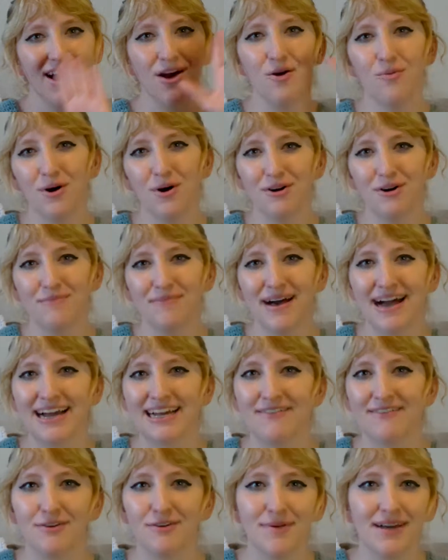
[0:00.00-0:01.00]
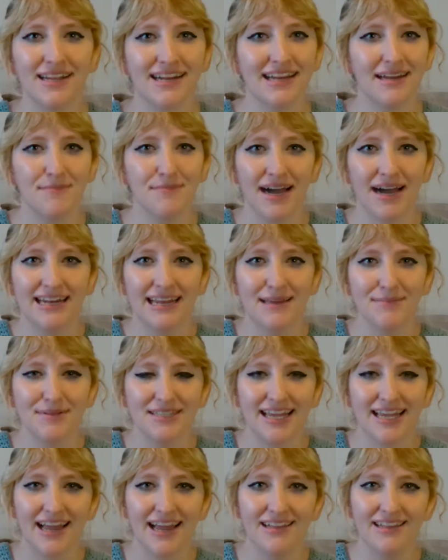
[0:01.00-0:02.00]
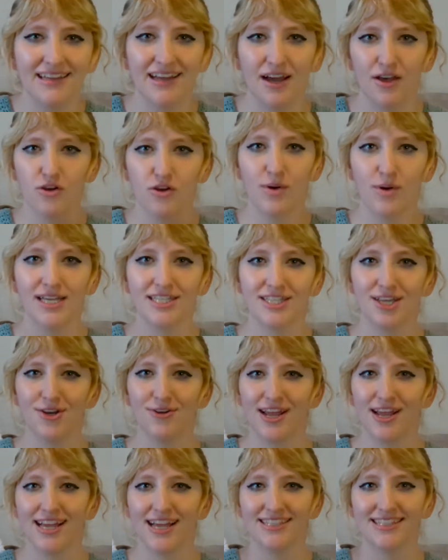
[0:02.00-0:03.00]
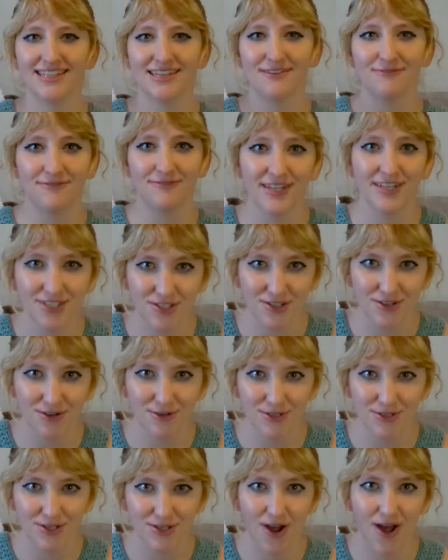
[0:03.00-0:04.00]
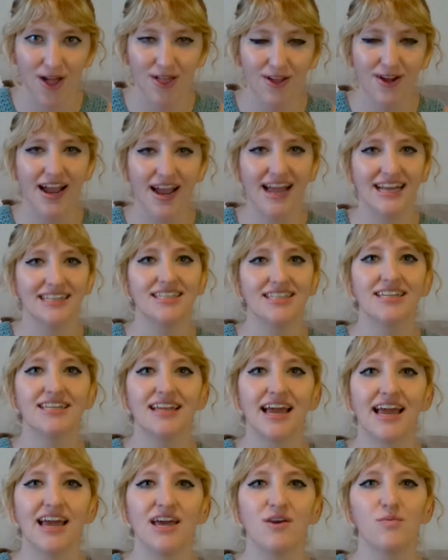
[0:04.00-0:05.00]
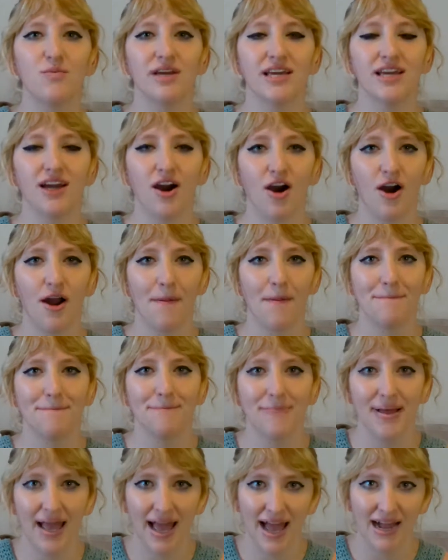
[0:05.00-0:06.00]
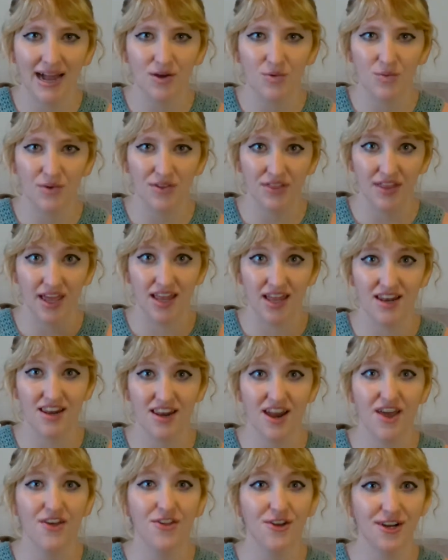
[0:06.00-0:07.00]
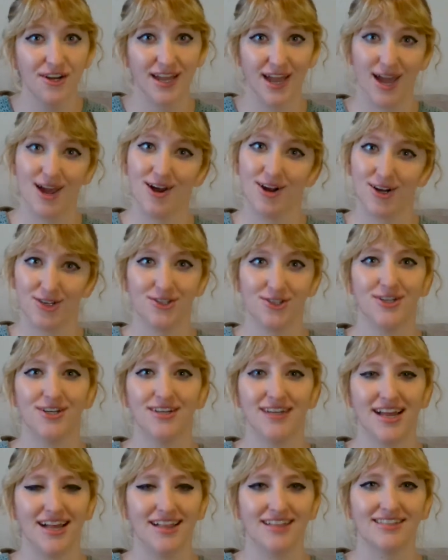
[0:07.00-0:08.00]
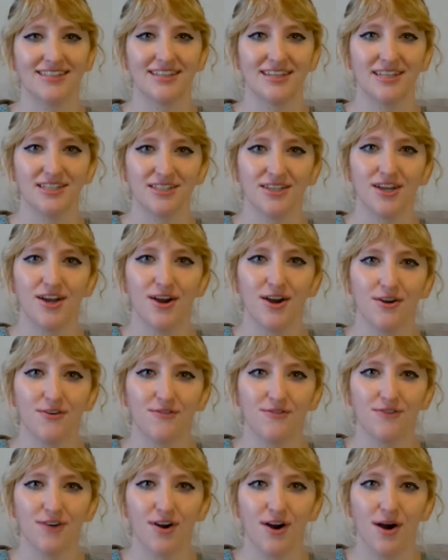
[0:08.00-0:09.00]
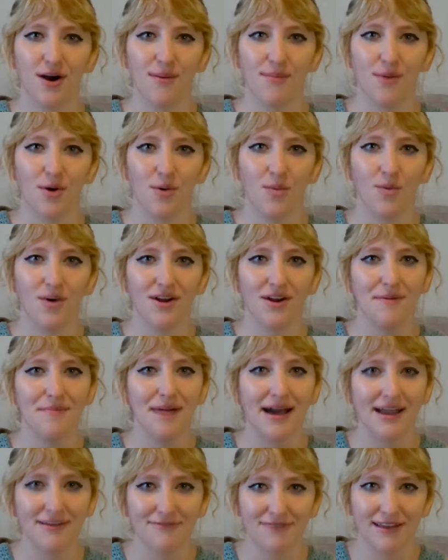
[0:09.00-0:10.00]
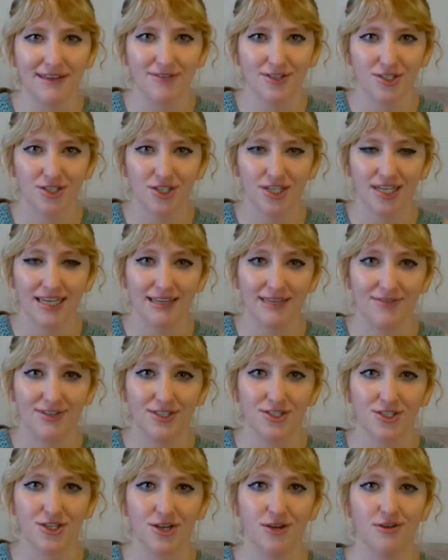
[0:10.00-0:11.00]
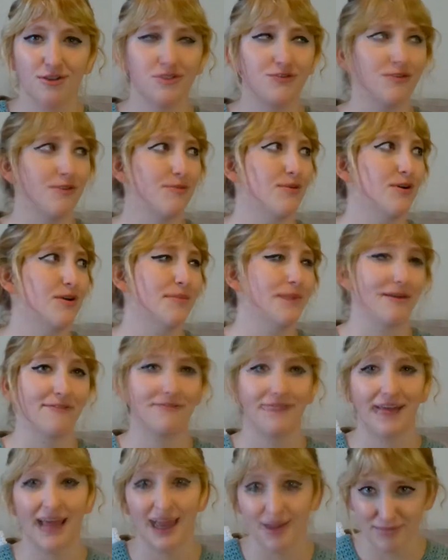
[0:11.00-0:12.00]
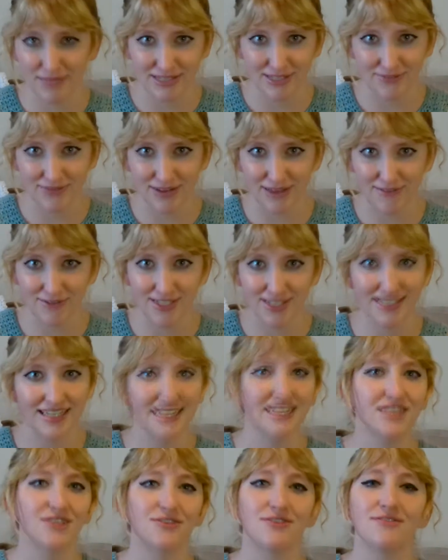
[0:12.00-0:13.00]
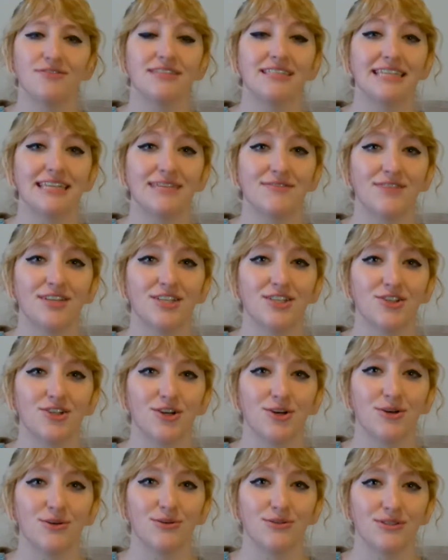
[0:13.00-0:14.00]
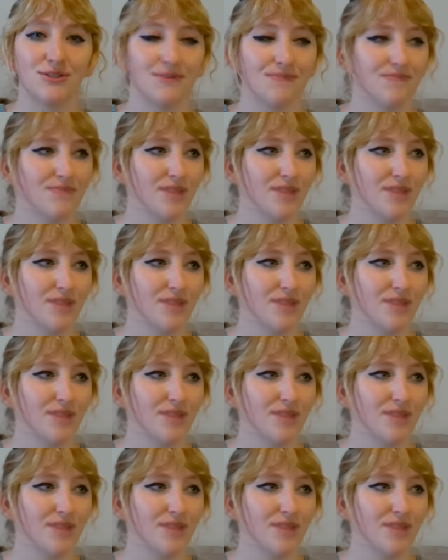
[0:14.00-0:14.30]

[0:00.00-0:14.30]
Welcome back, everybody. My name is Haley, otherwise known as the Fictional Scholar, and today we are back with another character analysis from one of my favorite TV shows, from one of my family's favorite TV shows.